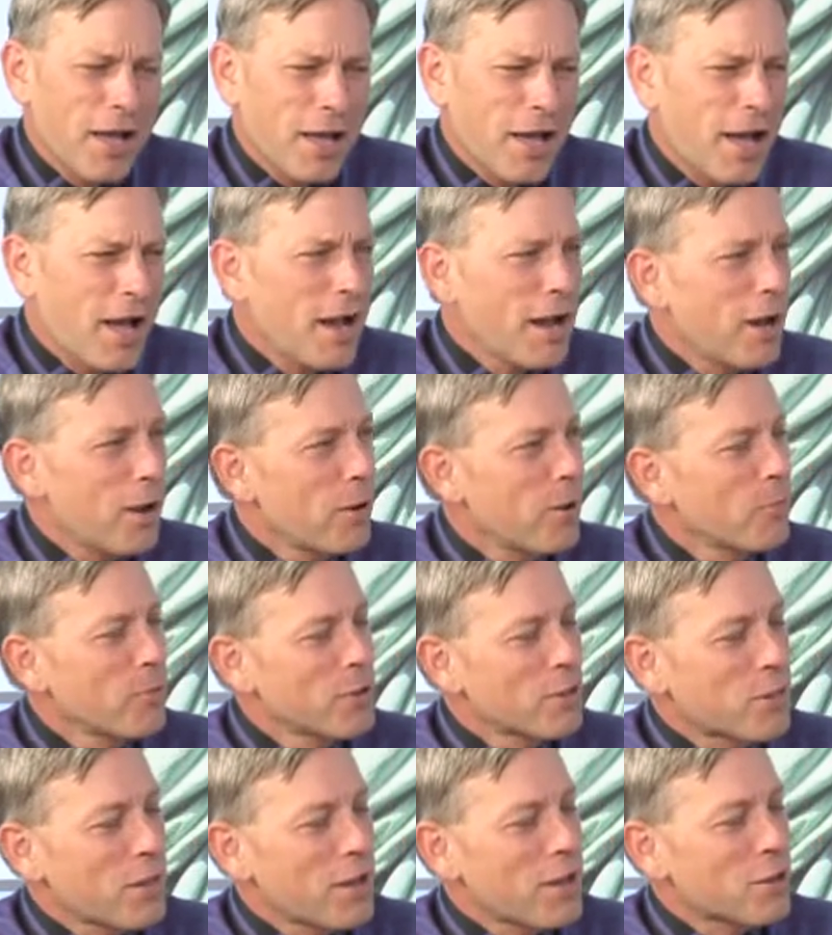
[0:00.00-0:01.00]
I, I,
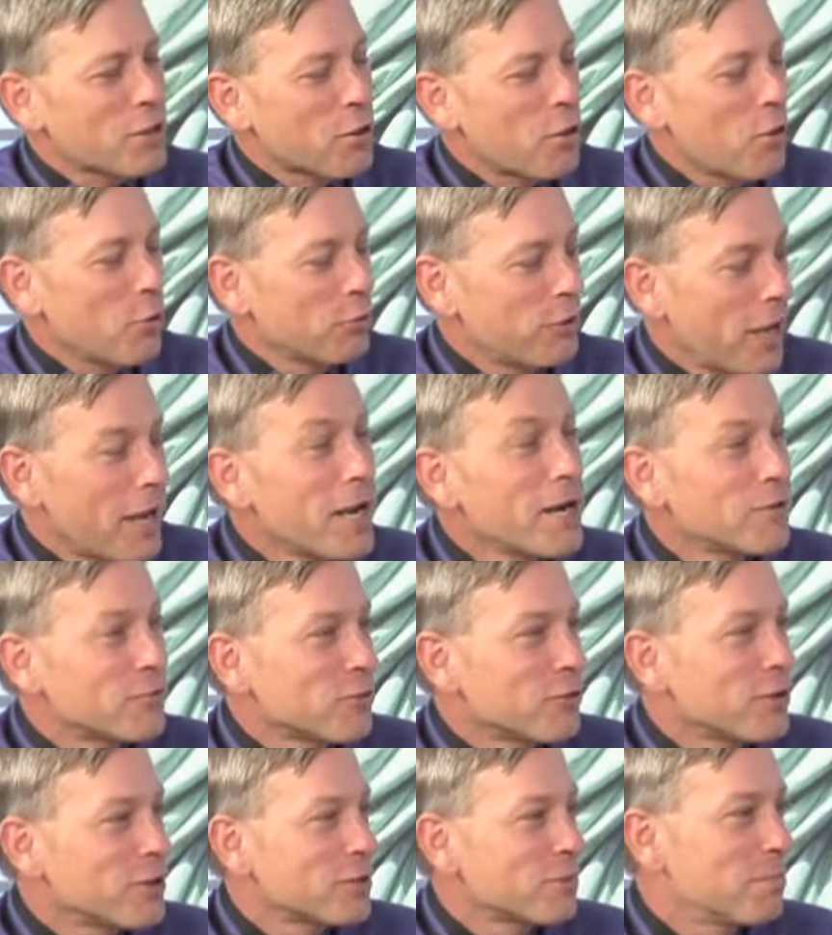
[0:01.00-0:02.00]
wouldn't say it's all
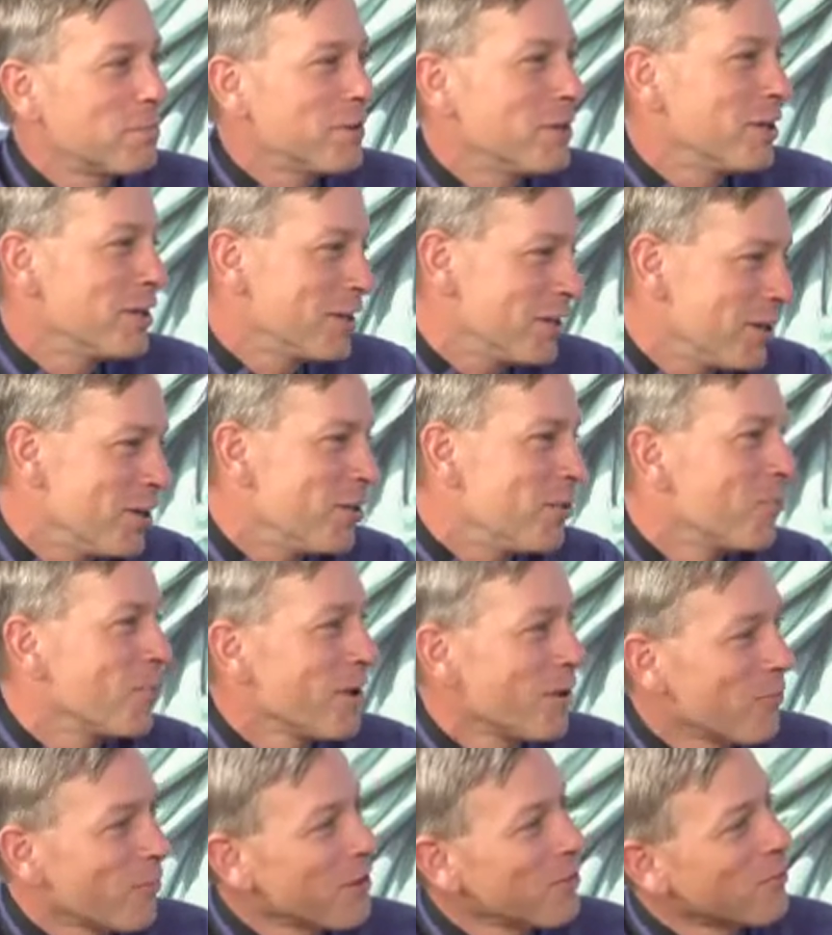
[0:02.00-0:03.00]
dangerous, but you know,
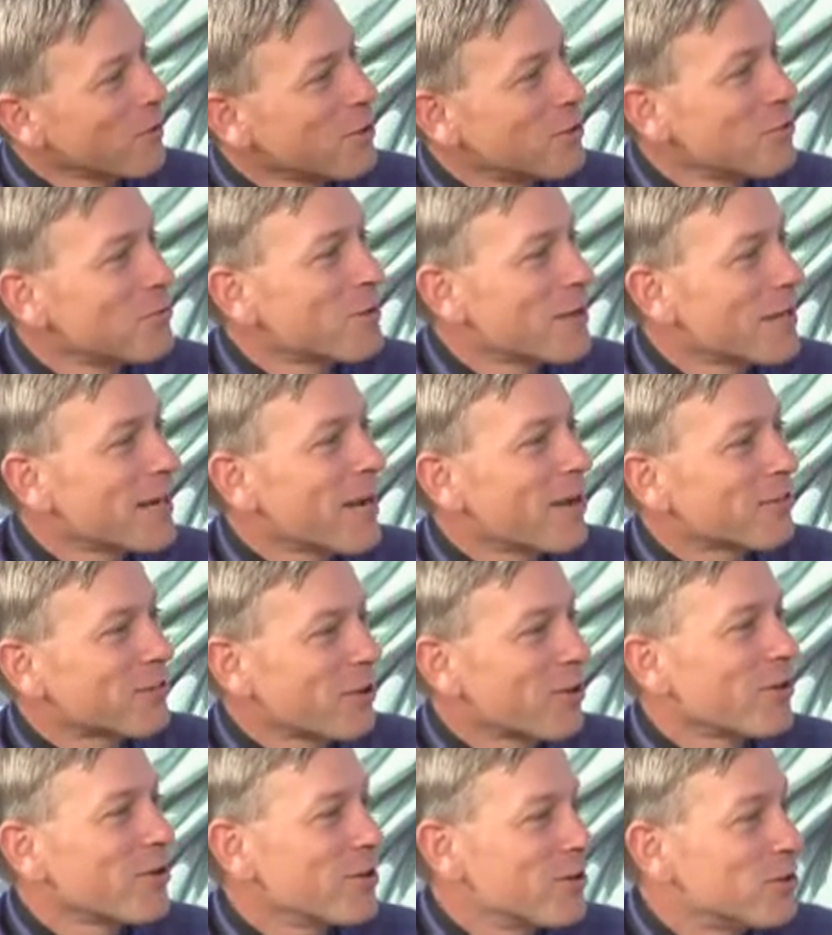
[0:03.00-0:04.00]
we, we, we do get out
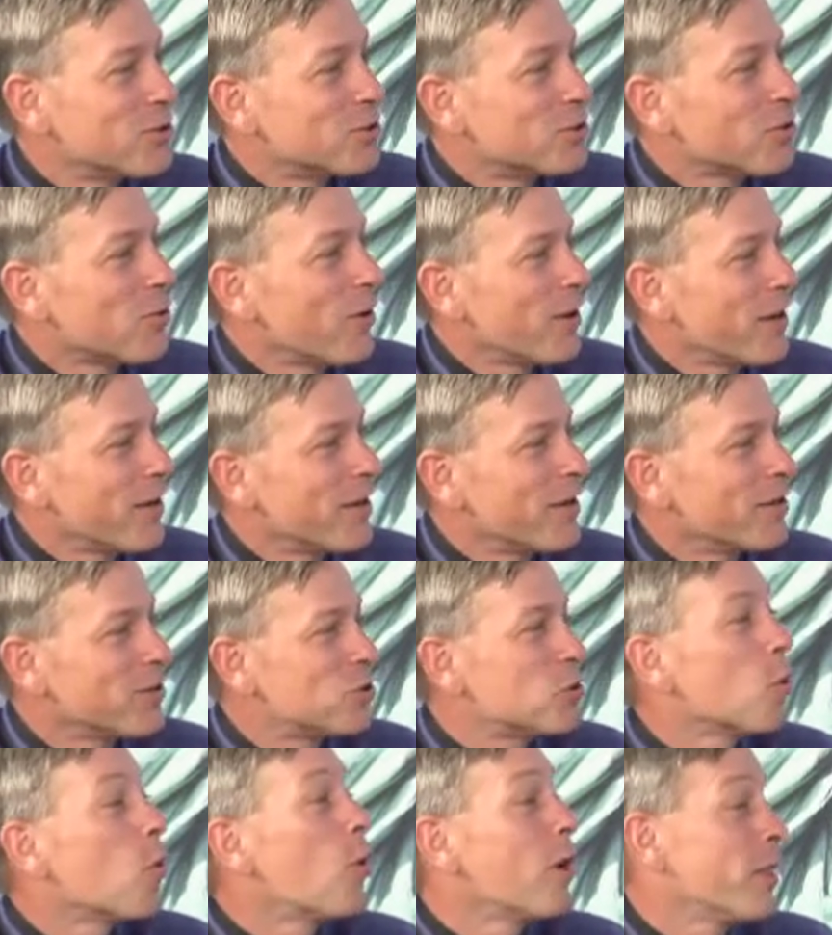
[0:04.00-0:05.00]
there and uh-huh. enjoy
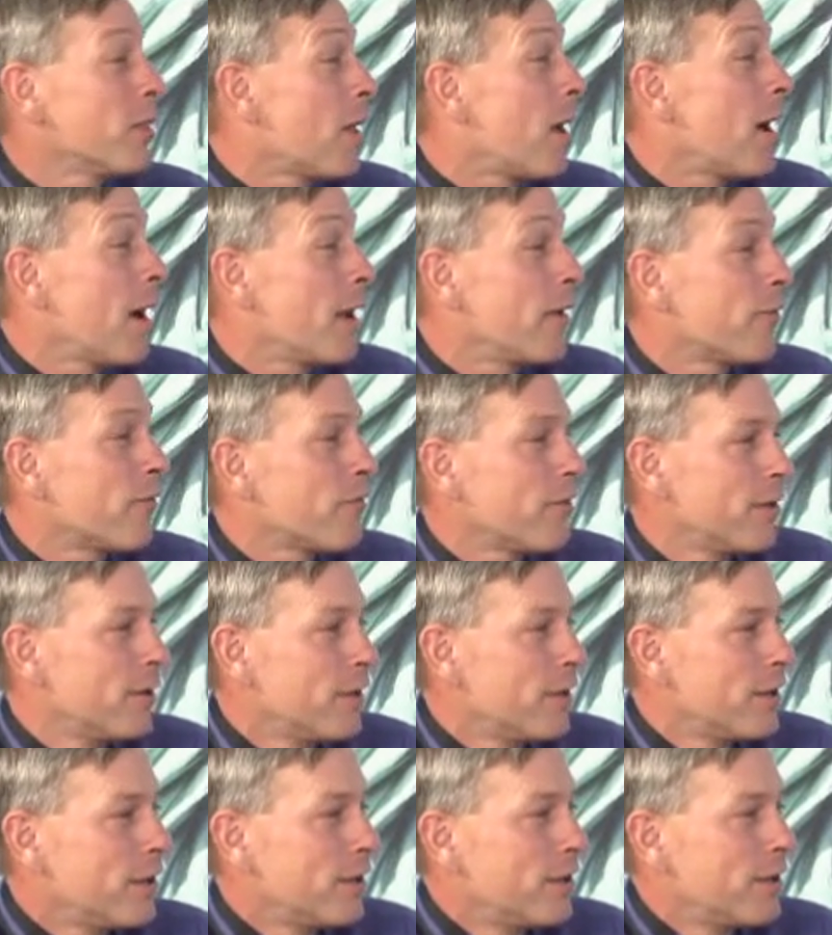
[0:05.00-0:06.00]
enjoy mm. life.
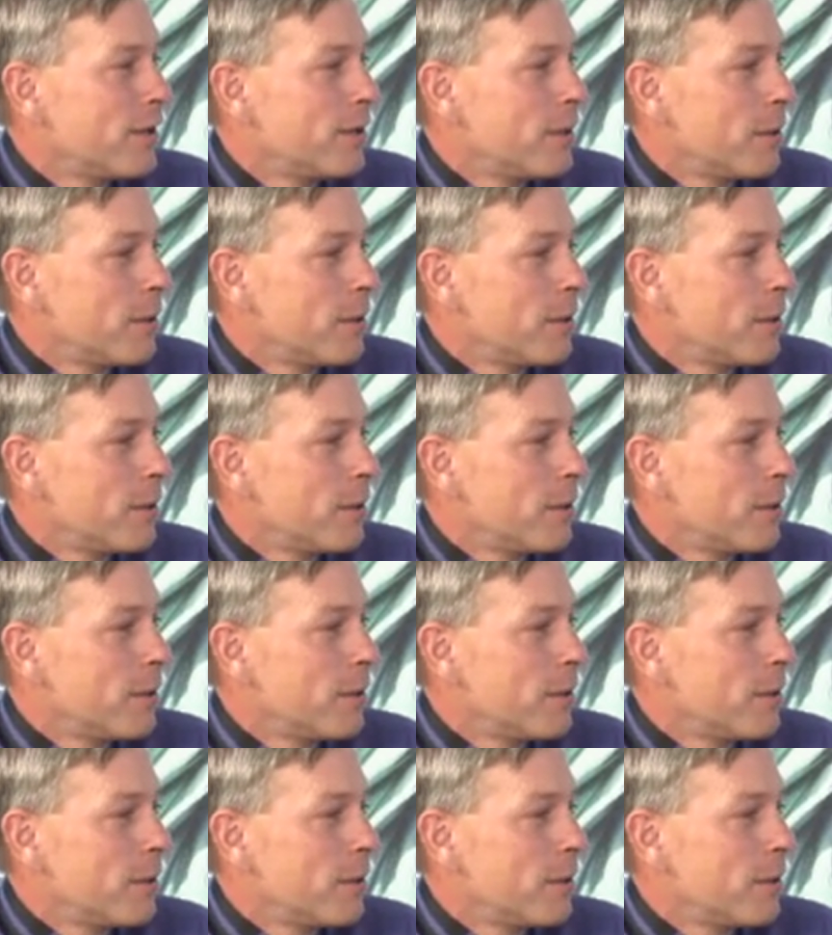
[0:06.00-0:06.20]
All right.